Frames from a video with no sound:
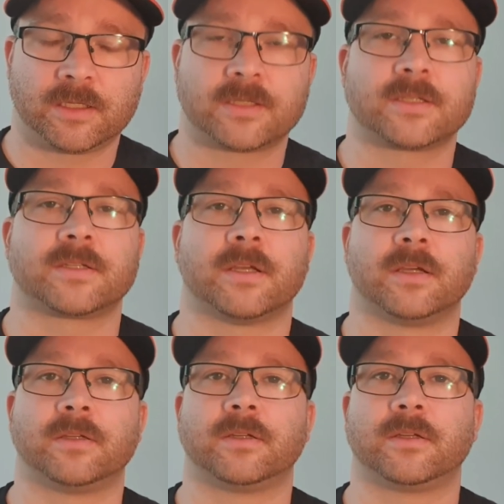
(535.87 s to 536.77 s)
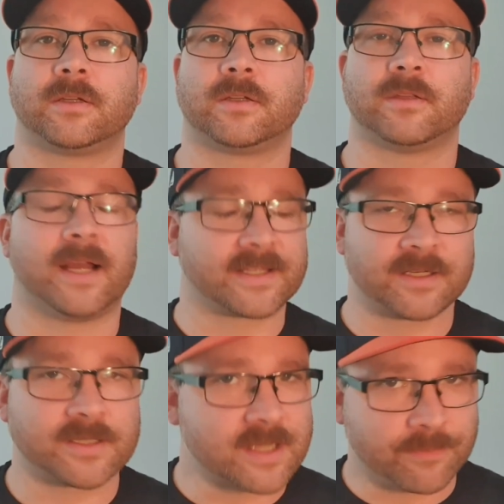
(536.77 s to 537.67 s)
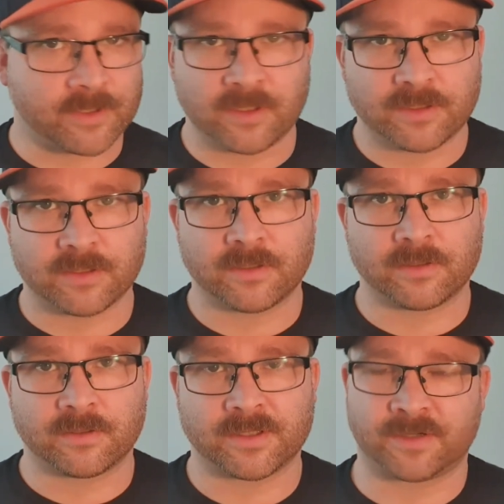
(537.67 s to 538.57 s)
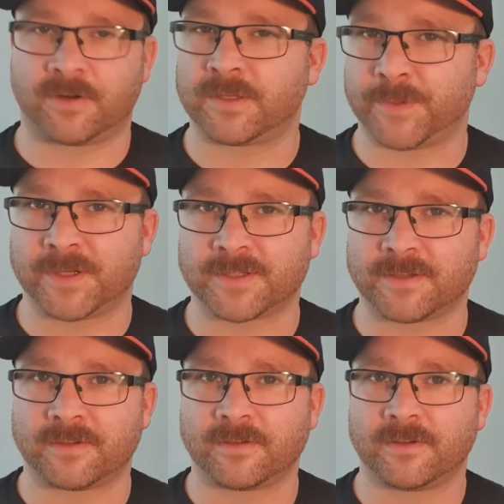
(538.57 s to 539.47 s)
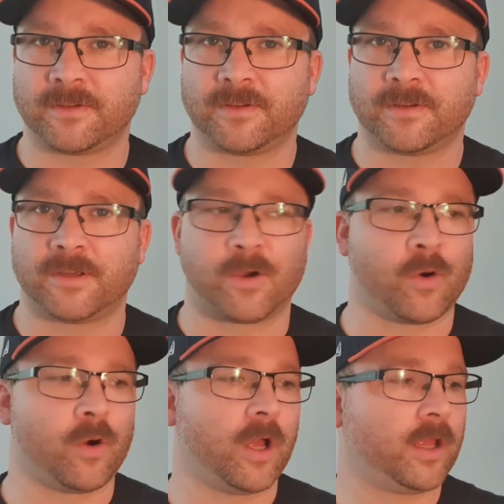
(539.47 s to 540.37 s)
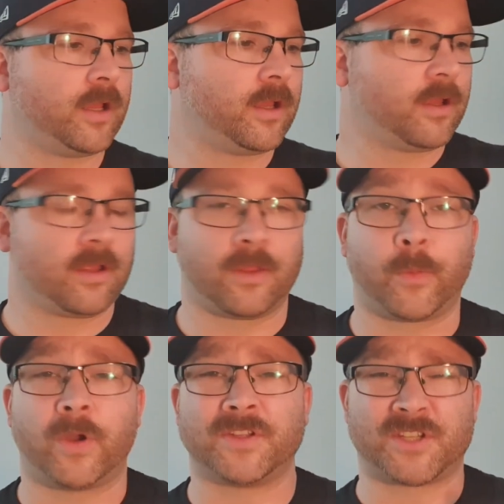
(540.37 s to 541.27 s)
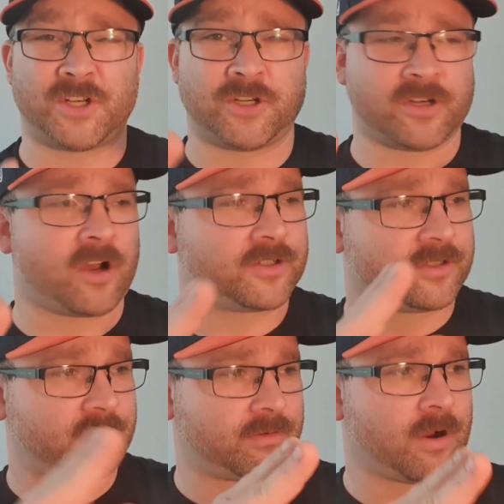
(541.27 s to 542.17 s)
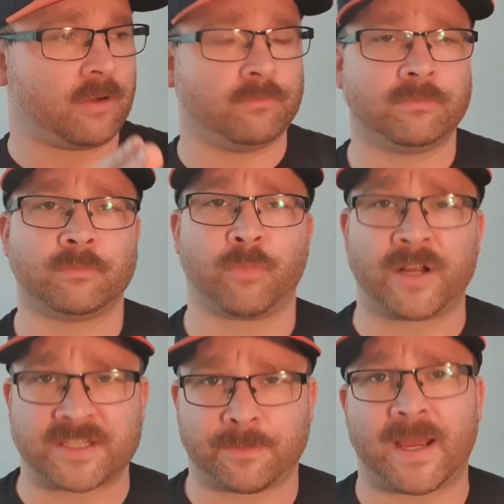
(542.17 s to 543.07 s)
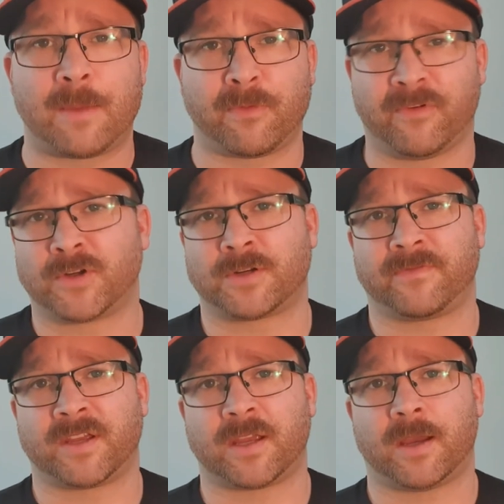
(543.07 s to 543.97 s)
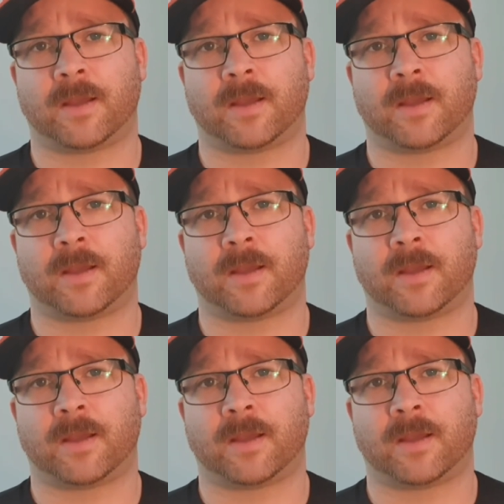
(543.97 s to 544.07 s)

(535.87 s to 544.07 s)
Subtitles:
So that's not something you do as an honest person. Or the word's not chrome. That's the paper version of the card.